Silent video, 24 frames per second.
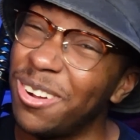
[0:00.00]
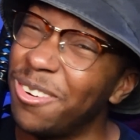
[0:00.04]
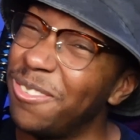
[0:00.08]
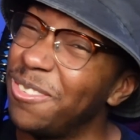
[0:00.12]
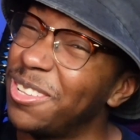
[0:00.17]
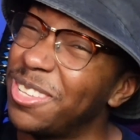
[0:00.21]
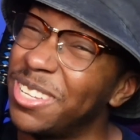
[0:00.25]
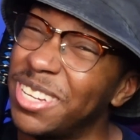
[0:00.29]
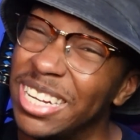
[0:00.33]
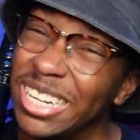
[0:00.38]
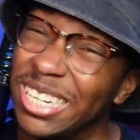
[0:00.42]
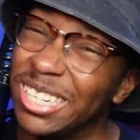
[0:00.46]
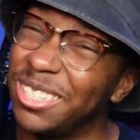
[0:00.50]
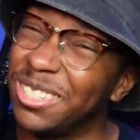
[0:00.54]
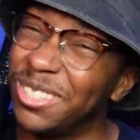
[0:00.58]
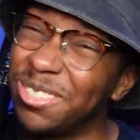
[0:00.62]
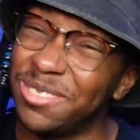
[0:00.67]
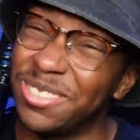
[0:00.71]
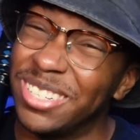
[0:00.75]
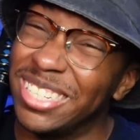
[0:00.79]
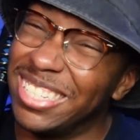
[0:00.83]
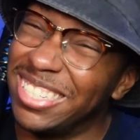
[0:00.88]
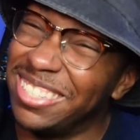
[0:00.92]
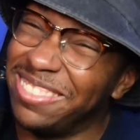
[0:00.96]
over Taylor
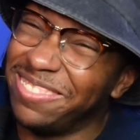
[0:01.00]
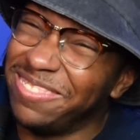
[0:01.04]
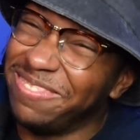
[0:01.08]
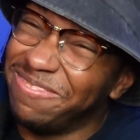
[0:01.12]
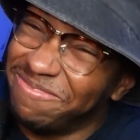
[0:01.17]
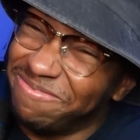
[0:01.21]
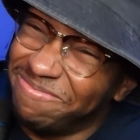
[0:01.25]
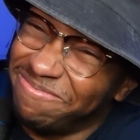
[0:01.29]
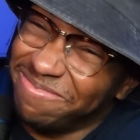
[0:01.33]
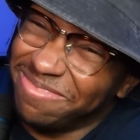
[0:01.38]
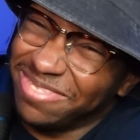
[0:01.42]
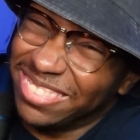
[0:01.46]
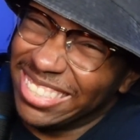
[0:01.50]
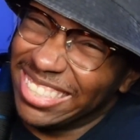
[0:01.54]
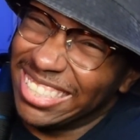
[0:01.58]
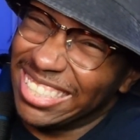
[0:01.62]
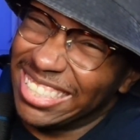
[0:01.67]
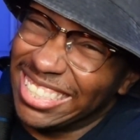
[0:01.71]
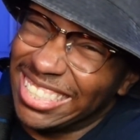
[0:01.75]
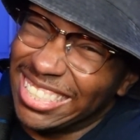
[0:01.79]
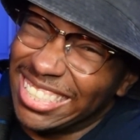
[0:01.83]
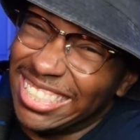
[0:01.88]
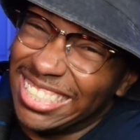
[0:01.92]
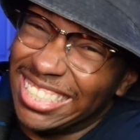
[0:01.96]
Swift.
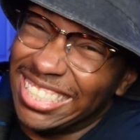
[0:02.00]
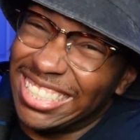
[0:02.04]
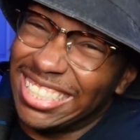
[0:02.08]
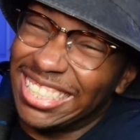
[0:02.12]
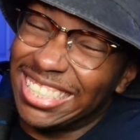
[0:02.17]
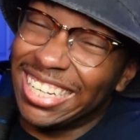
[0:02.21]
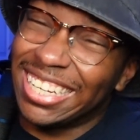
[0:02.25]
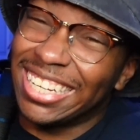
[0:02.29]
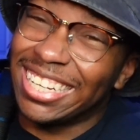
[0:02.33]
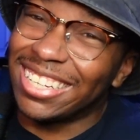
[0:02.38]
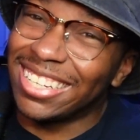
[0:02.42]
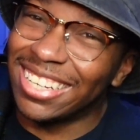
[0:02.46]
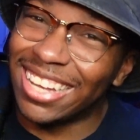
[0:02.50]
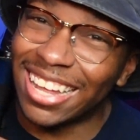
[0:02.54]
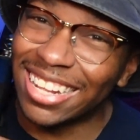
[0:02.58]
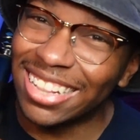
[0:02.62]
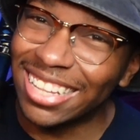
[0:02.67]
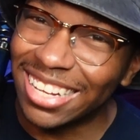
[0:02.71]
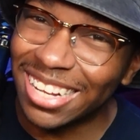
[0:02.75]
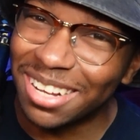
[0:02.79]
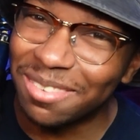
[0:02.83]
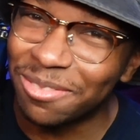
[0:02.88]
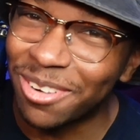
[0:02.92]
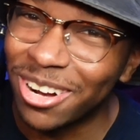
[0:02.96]
Mm, yeah, y'all
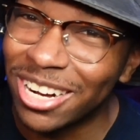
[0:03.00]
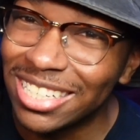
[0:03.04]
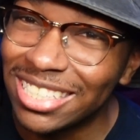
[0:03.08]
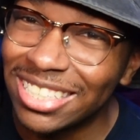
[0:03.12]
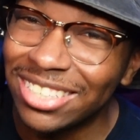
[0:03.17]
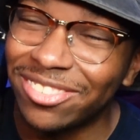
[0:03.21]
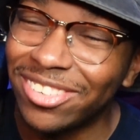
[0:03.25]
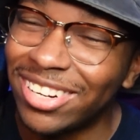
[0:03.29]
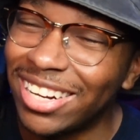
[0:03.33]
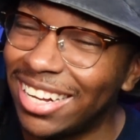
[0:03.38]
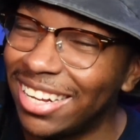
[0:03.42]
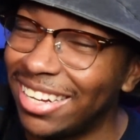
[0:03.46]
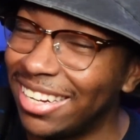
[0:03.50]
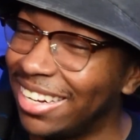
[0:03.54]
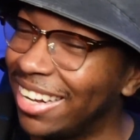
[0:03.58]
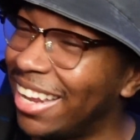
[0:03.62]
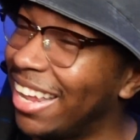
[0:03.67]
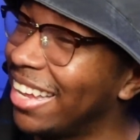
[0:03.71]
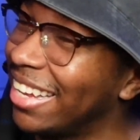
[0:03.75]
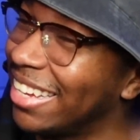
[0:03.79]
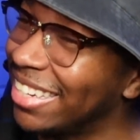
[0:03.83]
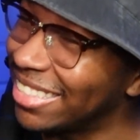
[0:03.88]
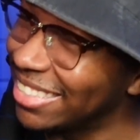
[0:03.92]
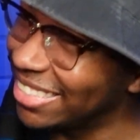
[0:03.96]
think I'm crazy for that?
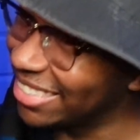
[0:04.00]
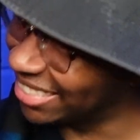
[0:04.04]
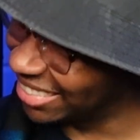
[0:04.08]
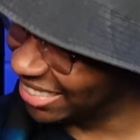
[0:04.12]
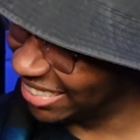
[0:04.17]
Like,